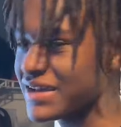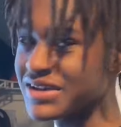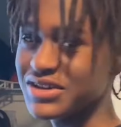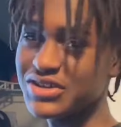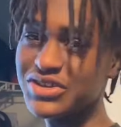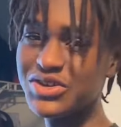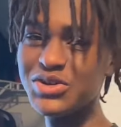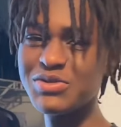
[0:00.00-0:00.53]

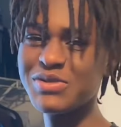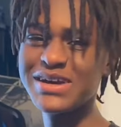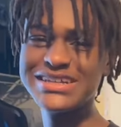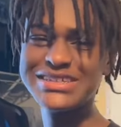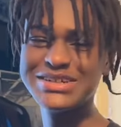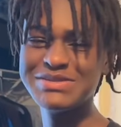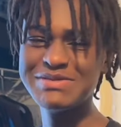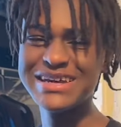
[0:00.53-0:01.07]
You threw away
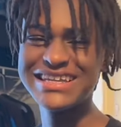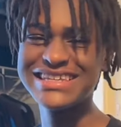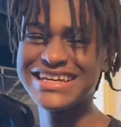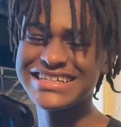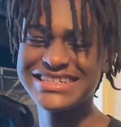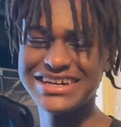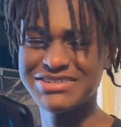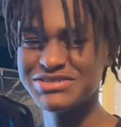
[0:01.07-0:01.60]
too many
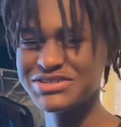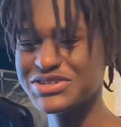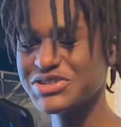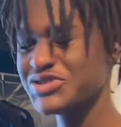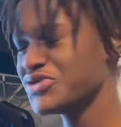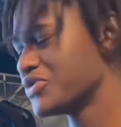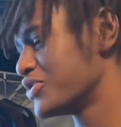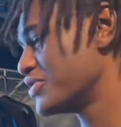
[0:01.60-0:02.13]
things that were
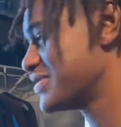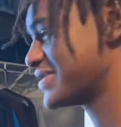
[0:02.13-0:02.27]
useful.